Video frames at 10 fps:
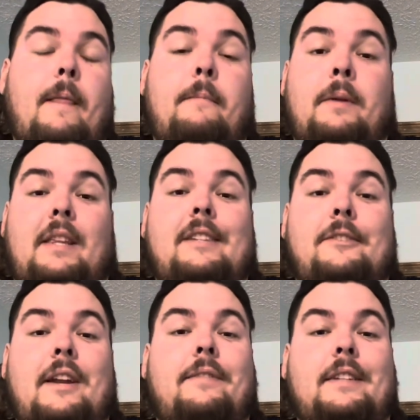But these are
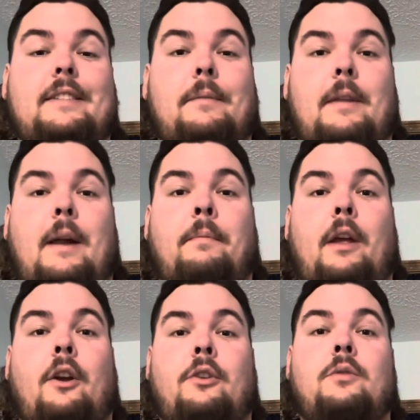definitely something that I
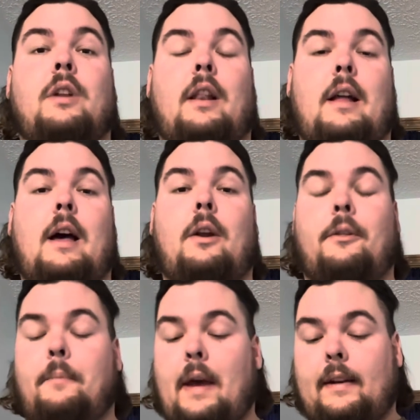plan on using a lot on the
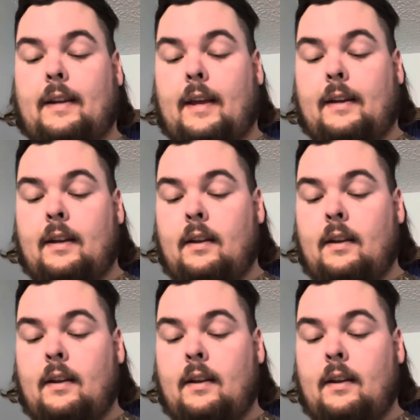back deck,